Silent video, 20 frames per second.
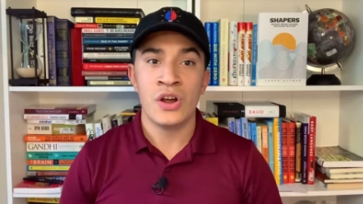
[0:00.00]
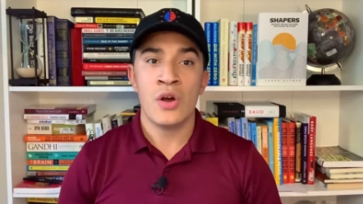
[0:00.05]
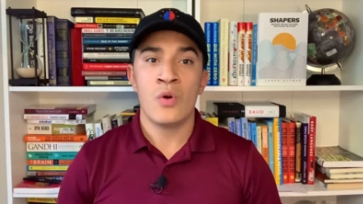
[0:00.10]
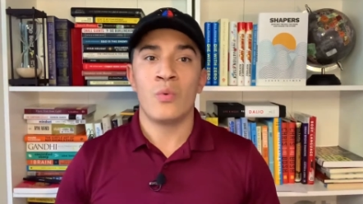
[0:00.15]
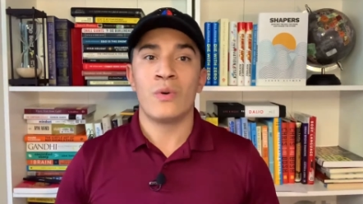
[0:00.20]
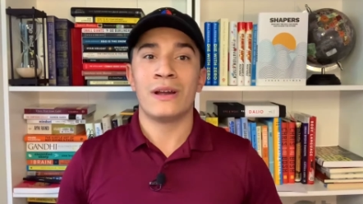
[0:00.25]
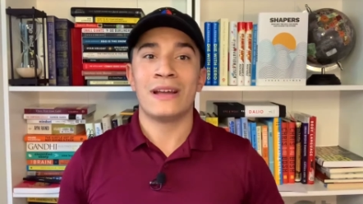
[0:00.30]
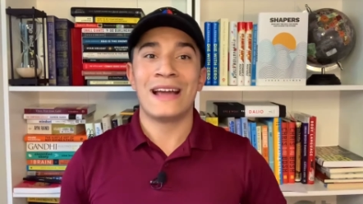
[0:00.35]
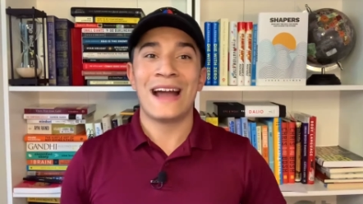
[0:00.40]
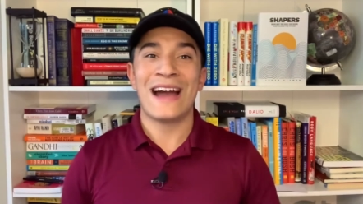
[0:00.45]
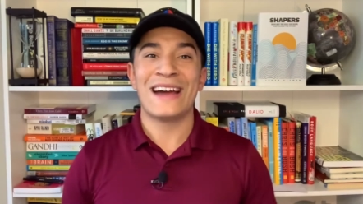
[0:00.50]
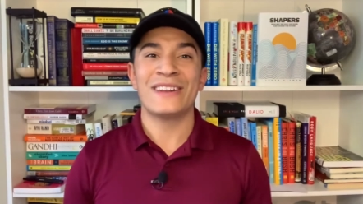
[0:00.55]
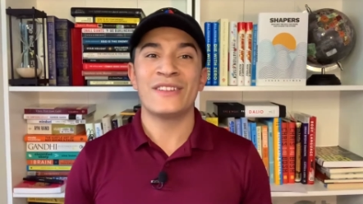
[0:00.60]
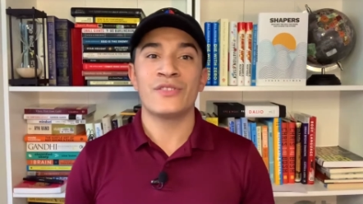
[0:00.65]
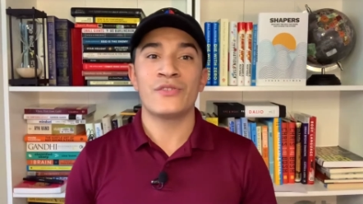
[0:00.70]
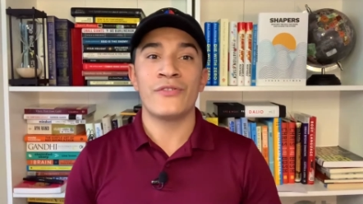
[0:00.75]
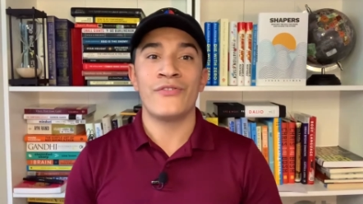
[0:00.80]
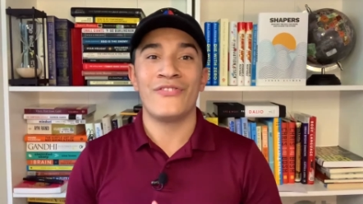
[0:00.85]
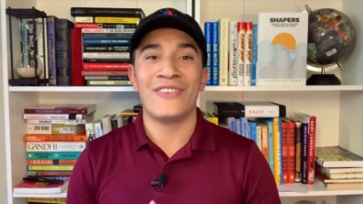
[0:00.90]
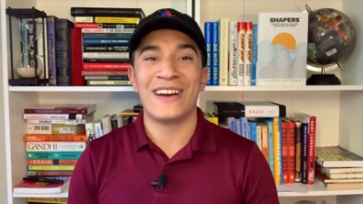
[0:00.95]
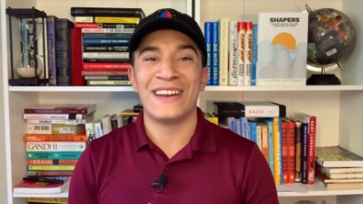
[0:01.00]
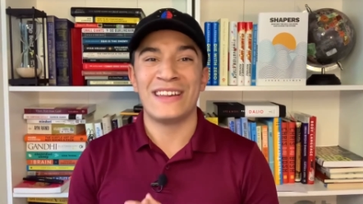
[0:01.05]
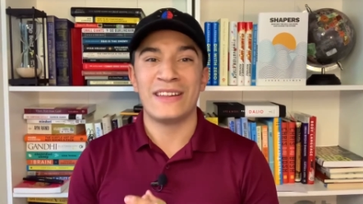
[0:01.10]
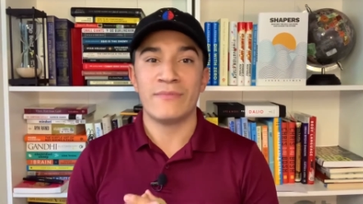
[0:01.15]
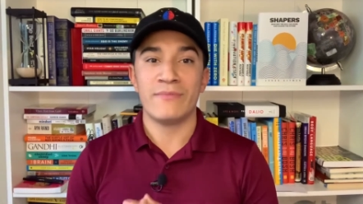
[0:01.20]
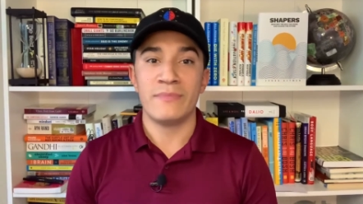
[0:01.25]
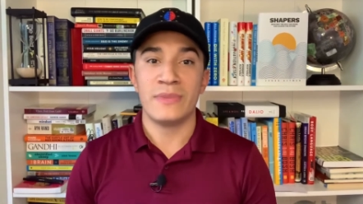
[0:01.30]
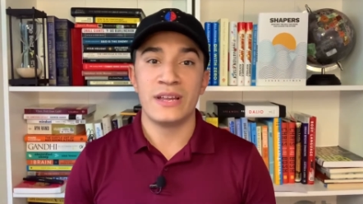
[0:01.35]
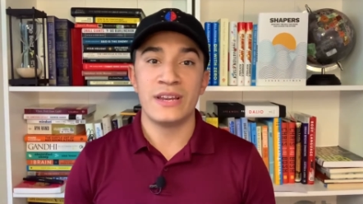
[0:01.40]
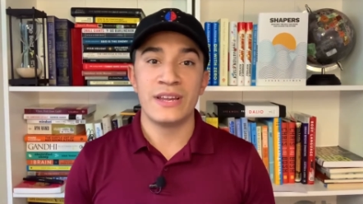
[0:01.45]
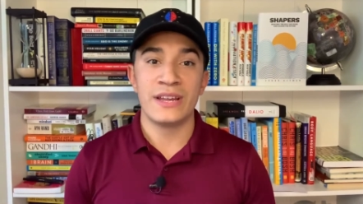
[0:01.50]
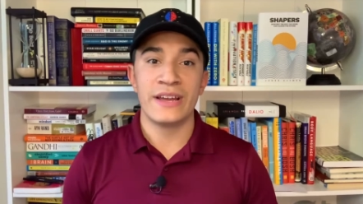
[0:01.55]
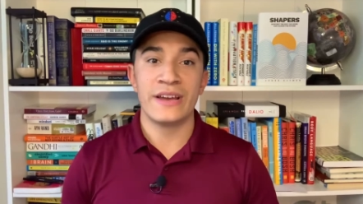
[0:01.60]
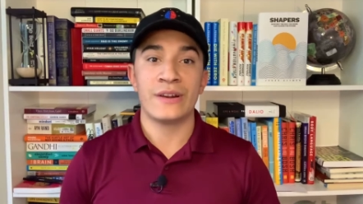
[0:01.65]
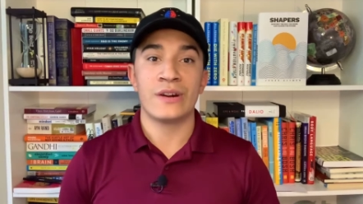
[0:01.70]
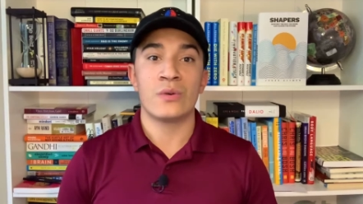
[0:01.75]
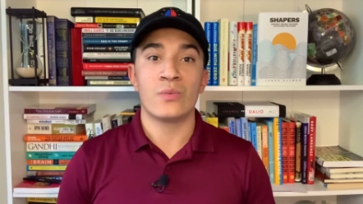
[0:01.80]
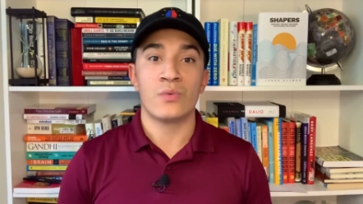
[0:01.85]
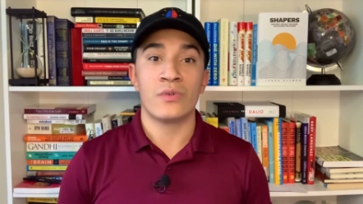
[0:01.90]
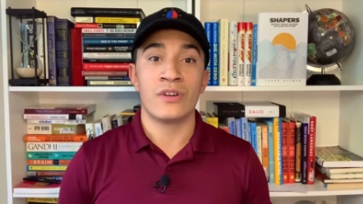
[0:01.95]
We're guided through finding meaning in
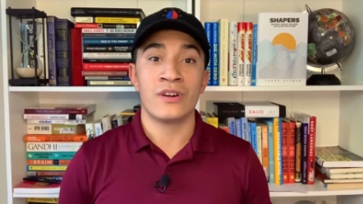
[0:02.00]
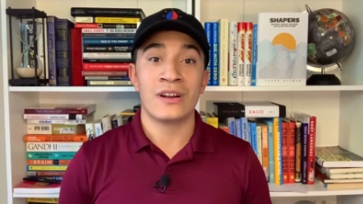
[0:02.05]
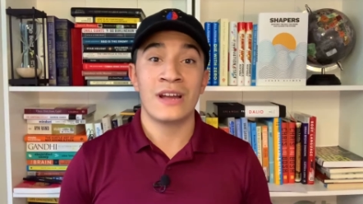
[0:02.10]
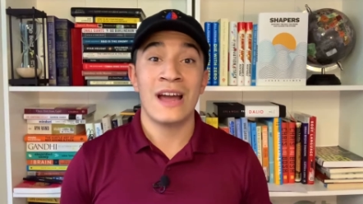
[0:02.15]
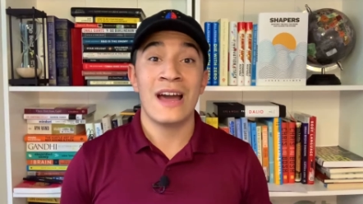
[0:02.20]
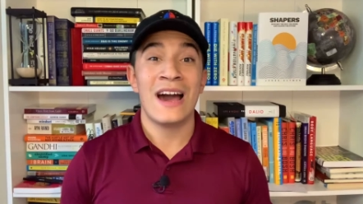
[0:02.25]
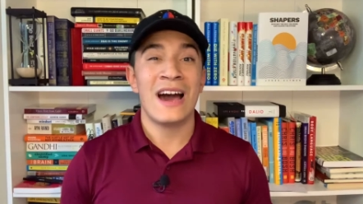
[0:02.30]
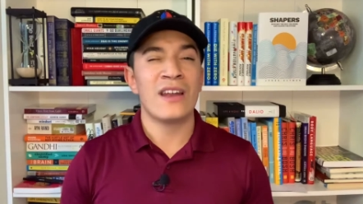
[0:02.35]
our work,